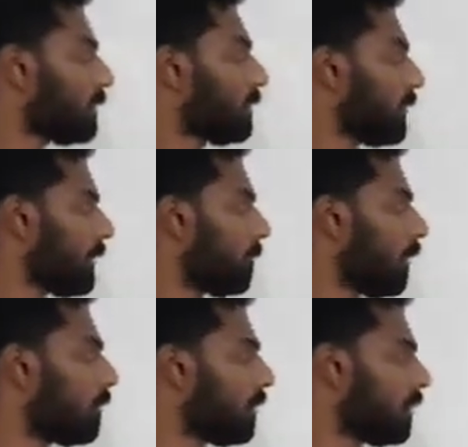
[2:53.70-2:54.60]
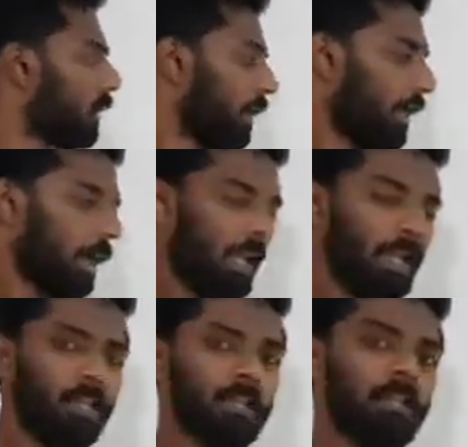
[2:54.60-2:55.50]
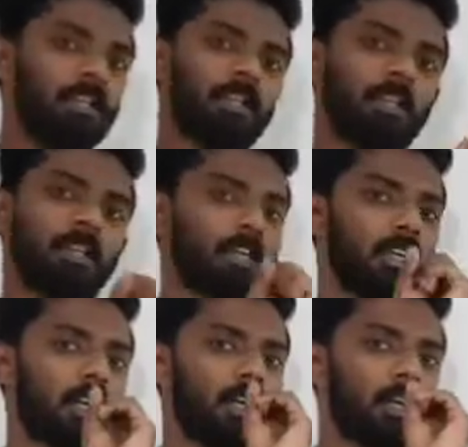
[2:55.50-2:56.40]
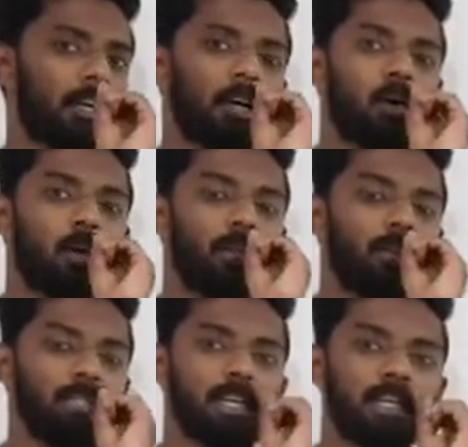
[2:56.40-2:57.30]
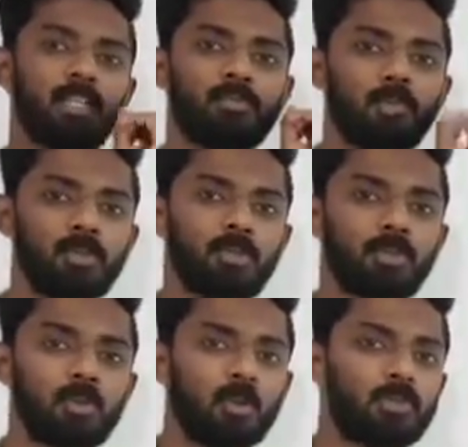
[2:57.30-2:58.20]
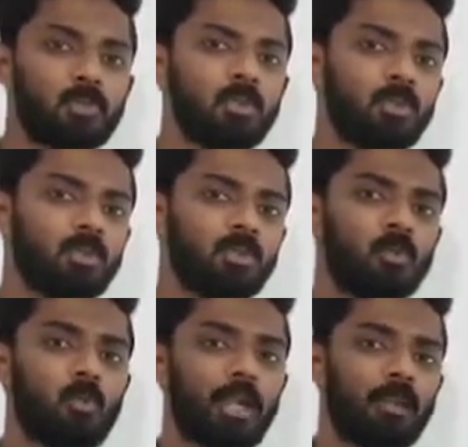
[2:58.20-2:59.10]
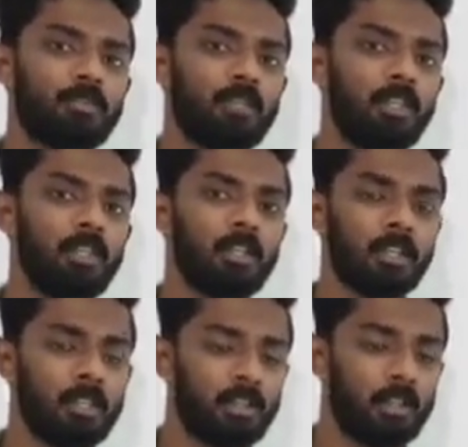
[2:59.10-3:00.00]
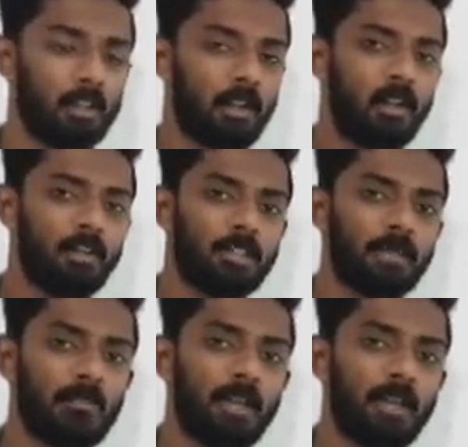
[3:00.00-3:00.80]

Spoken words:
think about. And when we studied the first rule also, we have seen there are some